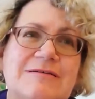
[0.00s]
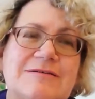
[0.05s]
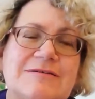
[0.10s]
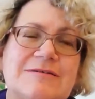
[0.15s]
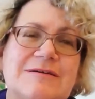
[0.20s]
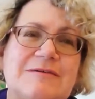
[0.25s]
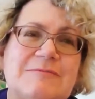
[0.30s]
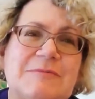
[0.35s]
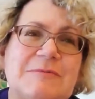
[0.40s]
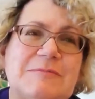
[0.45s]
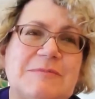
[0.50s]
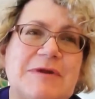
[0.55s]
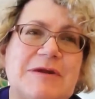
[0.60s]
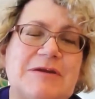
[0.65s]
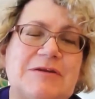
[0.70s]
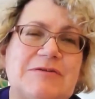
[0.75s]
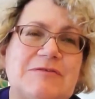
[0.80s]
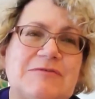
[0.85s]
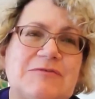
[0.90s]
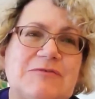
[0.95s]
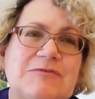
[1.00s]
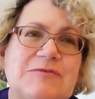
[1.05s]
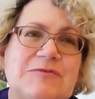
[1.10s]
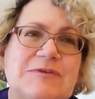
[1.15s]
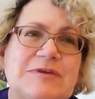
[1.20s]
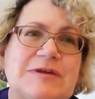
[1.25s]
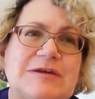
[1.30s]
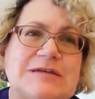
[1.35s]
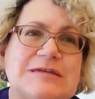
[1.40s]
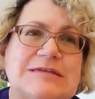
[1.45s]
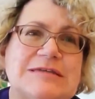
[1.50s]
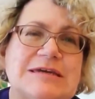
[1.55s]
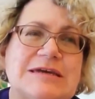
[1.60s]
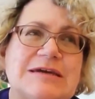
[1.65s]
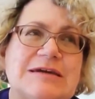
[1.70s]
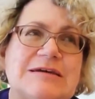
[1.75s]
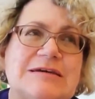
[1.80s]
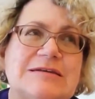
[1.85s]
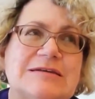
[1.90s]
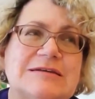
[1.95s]
I've been making a few things,
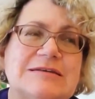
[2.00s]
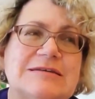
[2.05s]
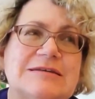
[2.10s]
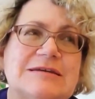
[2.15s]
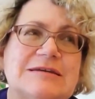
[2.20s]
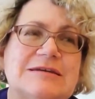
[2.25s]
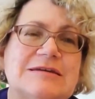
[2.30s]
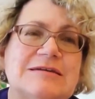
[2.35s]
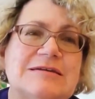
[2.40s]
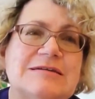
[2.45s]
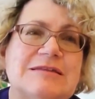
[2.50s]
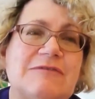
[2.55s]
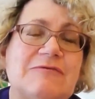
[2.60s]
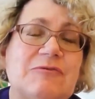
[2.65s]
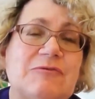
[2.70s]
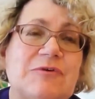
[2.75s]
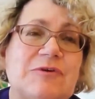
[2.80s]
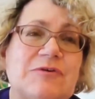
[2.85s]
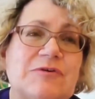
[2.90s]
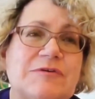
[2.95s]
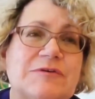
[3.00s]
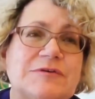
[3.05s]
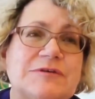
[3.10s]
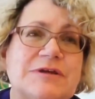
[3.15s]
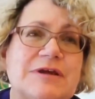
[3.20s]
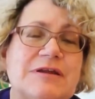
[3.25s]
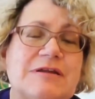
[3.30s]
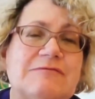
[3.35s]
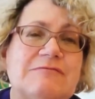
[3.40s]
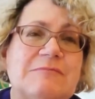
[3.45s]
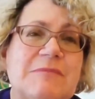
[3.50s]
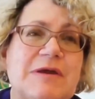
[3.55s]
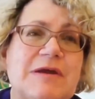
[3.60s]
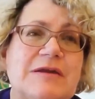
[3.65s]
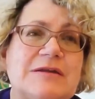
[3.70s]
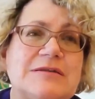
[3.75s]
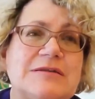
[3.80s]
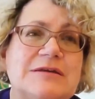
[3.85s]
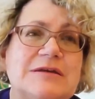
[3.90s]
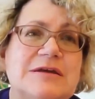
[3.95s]
and they've already gone down. I've
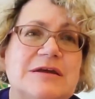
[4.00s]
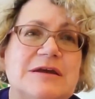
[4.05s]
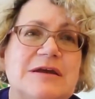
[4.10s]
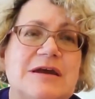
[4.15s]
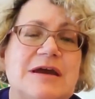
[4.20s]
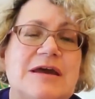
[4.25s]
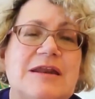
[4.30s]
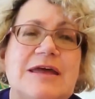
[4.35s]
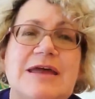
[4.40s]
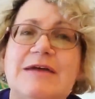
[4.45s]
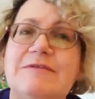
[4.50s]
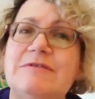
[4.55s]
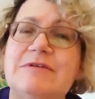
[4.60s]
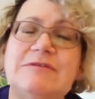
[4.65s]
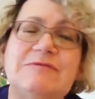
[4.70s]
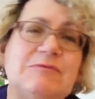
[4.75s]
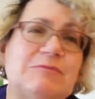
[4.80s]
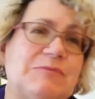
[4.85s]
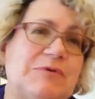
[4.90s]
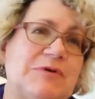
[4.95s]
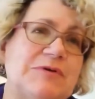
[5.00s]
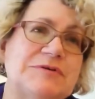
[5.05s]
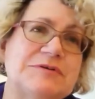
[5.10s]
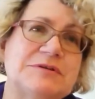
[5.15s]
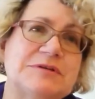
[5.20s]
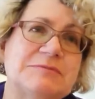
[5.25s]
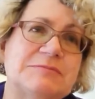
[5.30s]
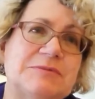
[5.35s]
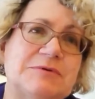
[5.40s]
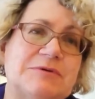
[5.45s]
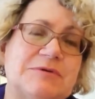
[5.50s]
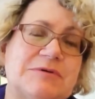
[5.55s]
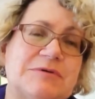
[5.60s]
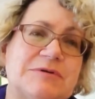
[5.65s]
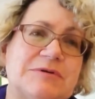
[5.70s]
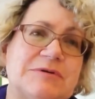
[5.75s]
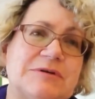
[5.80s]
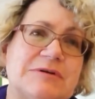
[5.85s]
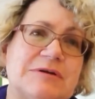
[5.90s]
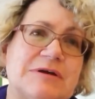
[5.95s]
made, and I haven't even posted them
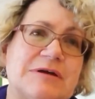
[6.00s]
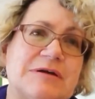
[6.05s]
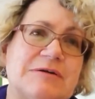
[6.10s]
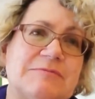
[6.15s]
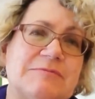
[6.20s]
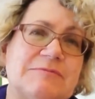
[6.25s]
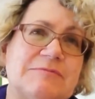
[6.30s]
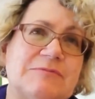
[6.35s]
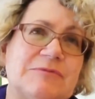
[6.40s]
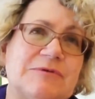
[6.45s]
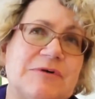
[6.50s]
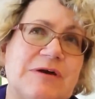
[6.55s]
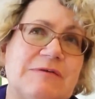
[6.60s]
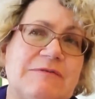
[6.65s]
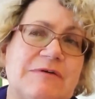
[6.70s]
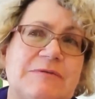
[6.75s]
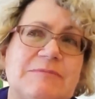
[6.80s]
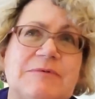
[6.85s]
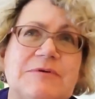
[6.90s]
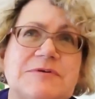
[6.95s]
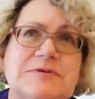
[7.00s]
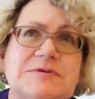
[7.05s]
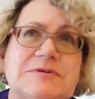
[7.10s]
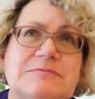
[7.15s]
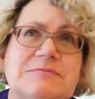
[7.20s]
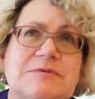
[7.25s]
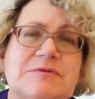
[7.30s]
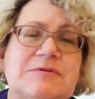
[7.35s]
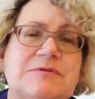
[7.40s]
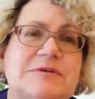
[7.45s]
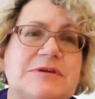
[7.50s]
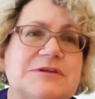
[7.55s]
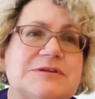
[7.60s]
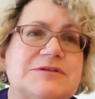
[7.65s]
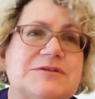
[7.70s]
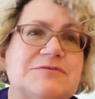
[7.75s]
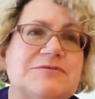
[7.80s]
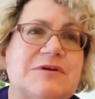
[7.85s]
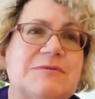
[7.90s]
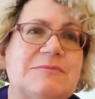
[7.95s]
on, or have I posted them on
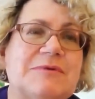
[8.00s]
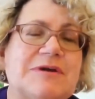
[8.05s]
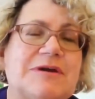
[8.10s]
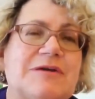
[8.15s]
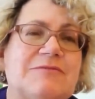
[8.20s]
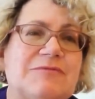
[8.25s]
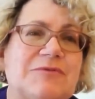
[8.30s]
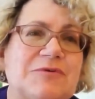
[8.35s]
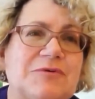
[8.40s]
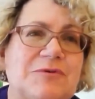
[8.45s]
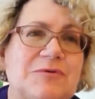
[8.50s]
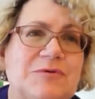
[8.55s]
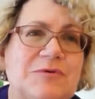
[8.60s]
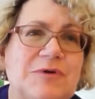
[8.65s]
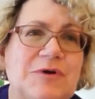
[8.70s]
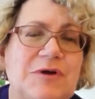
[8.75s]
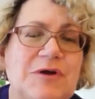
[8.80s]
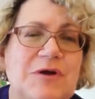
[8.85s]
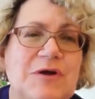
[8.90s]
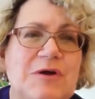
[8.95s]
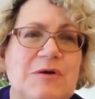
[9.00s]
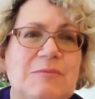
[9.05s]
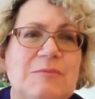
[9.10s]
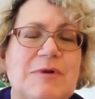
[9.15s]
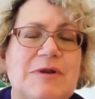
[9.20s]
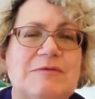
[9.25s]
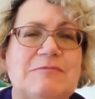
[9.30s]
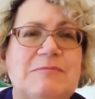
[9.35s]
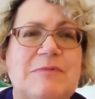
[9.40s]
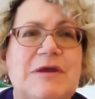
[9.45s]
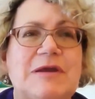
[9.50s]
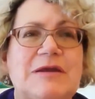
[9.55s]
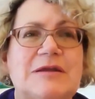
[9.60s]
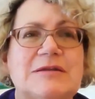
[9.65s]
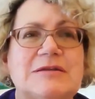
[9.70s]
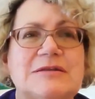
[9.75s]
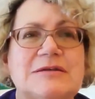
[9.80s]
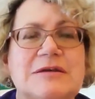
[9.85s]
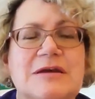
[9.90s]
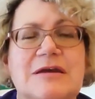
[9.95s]
Instagram? I can't recall. But I've
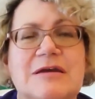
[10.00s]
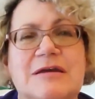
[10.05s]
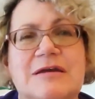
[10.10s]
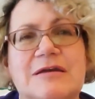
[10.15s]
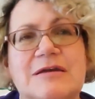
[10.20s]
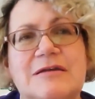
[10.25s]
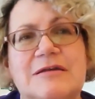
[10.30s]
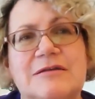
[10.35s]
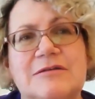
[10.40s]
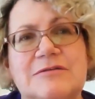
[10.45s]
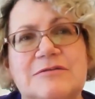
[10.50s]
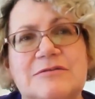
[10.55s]
made the